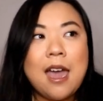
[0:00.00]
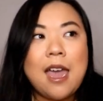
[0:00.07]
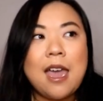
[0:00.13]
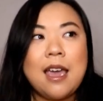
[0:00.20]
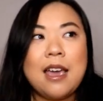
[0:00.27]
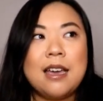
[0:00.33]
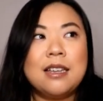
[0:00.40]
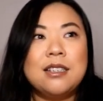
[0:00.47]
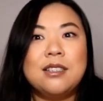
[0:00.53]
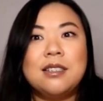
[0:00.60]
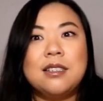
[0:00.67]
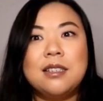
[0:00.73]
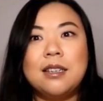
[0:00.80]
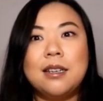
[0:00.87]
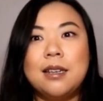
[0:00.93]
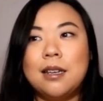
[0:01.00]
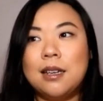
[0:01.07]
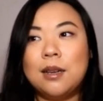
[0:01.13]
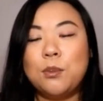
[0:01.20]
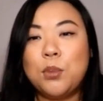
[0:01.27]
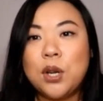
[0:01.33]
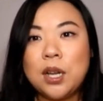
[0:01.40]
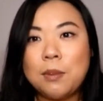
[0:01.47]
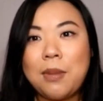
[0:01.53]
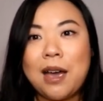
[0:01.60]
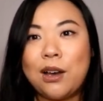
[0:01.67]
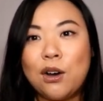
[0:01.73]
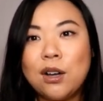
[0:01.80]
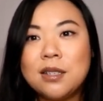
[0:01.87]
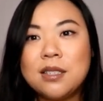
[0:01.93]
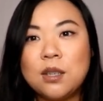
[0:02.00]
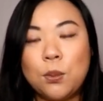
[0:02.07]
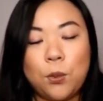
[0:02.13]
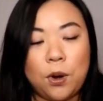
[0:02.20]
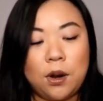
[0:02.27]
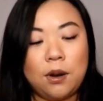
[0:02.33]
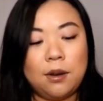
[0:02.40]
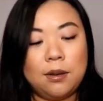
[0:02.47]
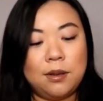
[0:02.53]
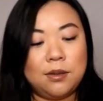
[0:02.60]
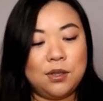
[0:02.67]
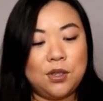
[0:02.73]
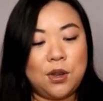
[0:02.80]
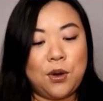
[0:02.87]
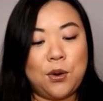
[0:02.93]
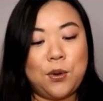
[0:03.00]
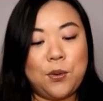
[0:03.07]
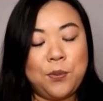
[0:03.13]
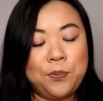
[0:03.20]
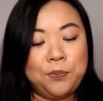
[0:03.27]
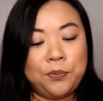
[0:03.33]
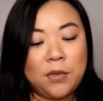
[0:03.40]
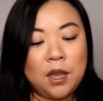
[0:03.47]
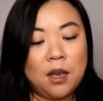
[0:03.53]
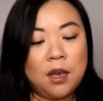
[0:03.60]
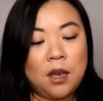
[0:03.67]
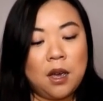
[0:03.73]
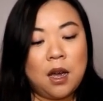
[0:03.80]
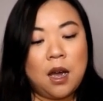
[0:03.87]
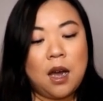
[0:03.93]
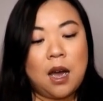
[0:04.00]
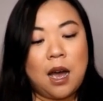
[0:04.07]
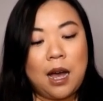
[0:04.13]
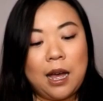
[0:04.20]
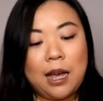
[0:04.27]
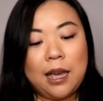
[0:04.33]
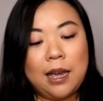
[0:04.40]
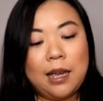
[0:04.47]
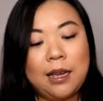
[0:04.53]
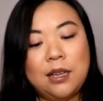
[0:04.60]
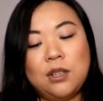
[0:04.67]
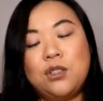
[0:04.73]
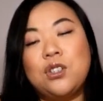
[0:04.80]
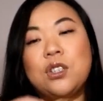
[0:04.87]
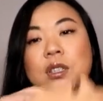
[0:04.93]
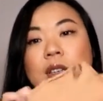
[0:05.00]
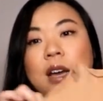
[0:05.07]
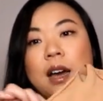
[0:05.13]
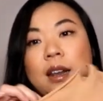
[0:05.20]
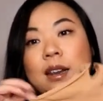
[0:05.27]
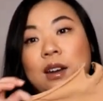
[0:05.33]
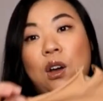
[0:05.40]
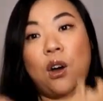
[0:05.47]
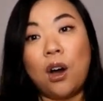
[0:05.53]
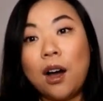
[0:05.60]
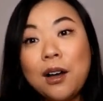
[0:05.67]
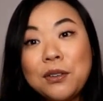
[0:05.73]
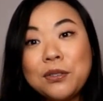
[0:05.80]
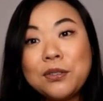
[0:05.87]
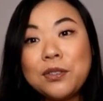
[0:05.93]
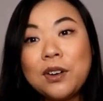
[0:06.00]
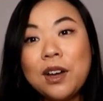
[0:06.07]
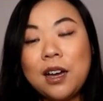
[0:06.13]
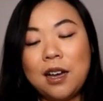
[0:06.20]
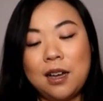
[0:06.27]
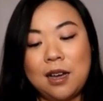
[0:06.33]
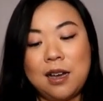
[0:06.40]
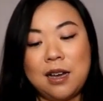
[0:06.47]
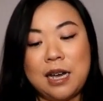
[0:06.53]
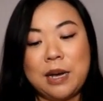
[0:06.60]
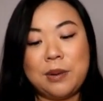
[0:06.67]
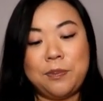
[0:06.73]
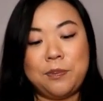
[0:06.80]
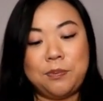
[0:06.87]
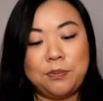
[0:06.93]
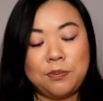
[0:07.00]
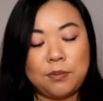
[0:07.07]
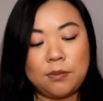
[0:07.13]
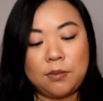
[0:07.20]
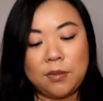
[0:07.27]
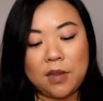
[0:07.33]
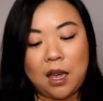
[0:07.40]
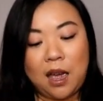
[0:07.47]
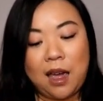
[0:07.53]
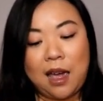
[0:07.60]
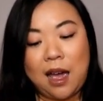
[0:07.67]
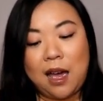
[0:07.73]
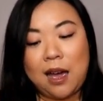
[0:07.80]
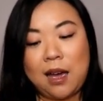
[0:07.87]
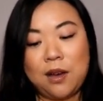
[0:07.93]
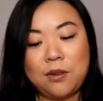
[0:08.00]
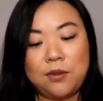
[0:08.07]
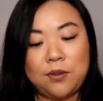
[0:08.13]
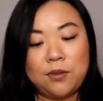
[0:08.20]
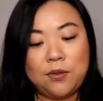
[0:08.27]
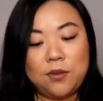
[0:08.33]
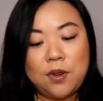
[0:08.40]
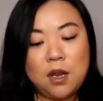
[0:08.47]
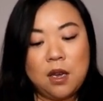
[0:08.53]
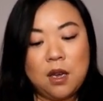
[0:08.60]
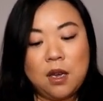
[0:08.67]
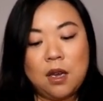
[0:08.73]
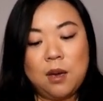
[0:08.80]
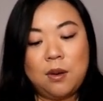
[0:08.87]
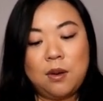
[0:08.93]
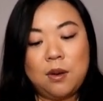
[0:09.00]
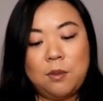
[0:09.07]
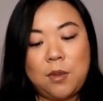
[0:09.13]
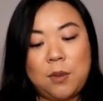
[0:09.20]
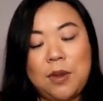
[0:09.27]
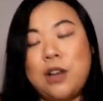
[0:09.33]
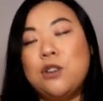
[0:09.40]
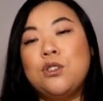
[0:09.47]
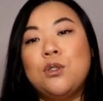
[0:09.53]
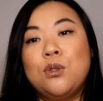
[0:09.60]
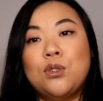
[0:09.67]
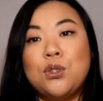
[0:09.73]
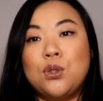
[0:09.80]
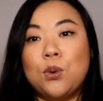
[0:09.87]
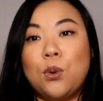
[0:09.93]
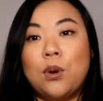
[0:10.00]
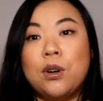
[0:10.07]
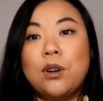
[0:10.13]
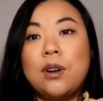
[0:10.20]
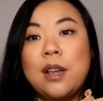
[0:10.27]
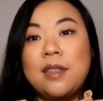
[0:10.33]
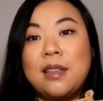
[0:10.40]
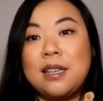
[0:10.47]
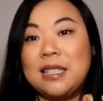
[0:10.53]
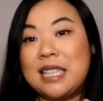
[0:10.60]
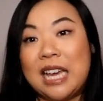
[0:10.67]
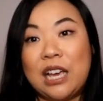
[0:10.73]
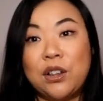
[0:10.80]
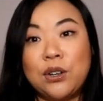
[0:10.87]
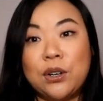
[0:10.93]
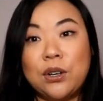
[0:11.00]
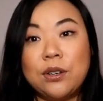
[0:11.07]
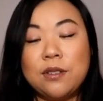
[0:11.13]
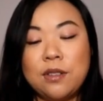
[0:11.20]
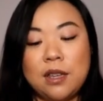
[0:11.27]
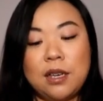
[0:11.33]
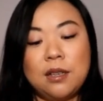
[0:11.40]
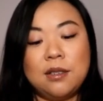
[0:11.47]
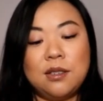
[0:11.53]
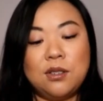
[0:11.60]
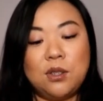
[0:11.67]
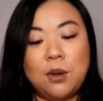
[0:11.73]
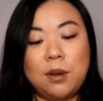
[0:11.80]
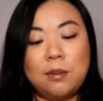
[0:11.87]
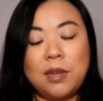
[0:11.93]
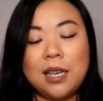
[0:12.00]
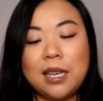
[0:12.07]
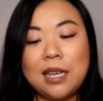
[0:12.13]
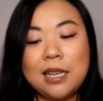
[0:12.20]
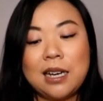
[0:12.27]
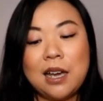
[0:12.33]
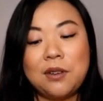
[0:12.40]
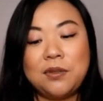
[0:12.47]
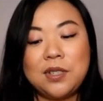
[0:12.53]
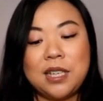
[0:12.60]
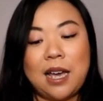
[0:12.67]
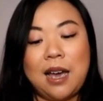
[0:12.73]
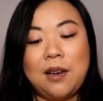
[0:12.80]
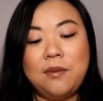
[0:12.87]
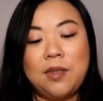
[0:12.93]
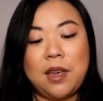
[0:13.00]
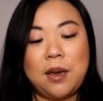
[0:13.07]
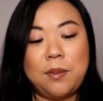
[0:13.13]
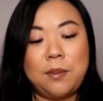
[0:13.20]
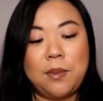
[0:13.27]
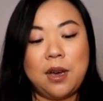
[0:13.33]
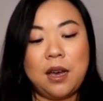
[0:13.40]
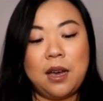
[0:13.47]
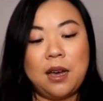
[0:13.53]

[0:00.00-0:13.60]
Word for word: and putting it back on somewhere. So I just cut it off. I have, my parents own a store and they tailor things, so I'm lucky enough to have them